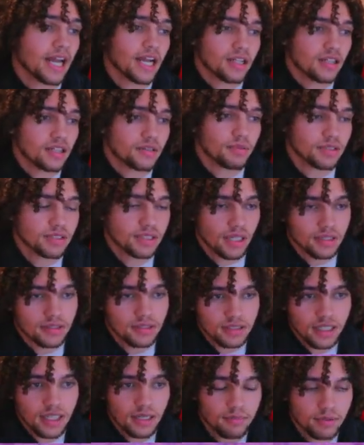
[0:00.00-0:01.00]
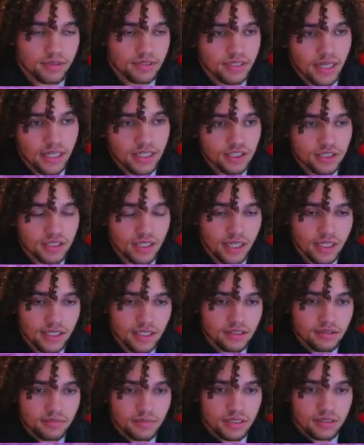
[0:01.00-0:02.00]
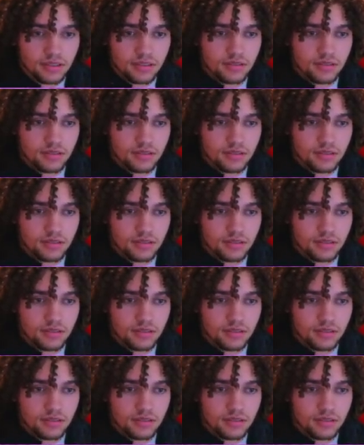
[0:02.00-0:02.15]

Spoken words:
click Protect. He can't protect shenanigans me.